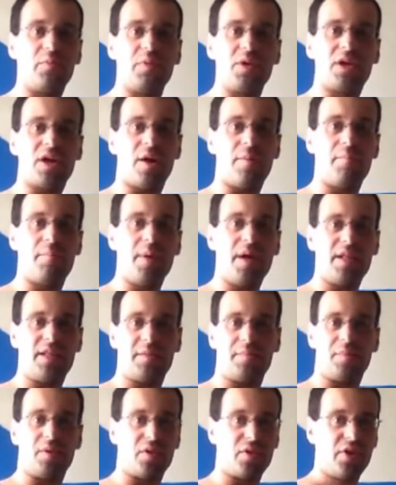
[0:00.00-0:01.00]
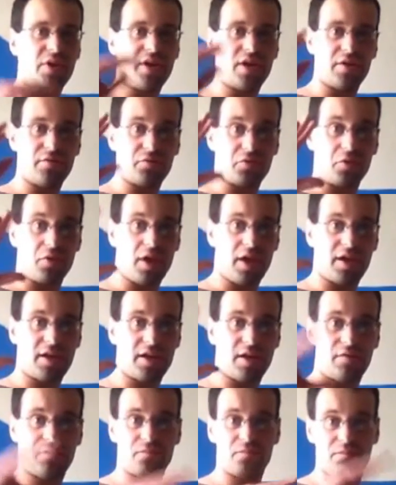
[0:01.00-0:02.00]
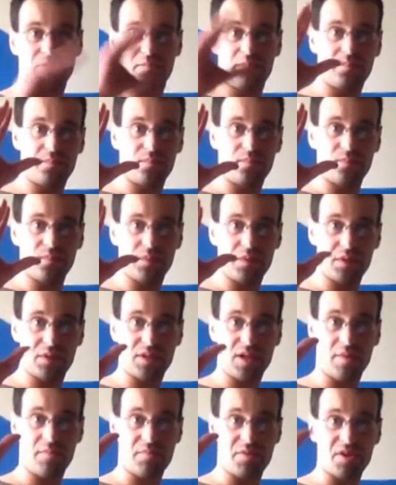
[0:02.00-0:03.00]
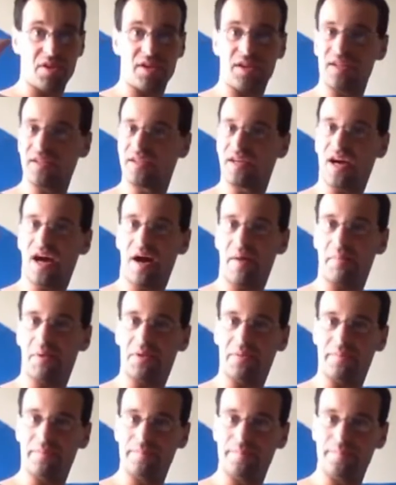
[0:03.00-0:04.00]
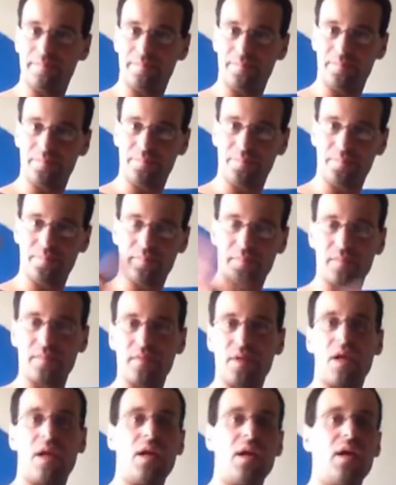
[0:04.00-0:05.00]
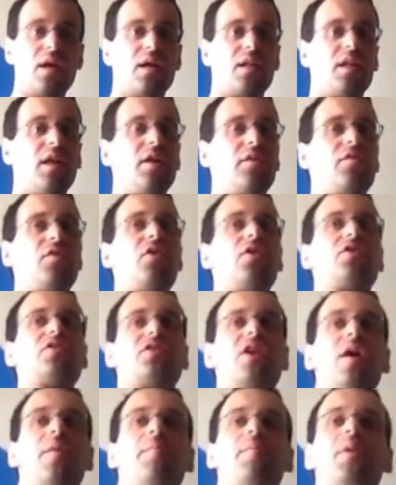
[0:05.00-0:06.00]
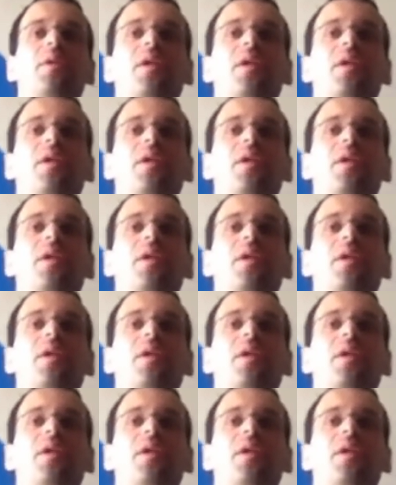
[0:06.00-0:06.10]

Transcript: So, in order for people to be compatible, they have to like have something in common.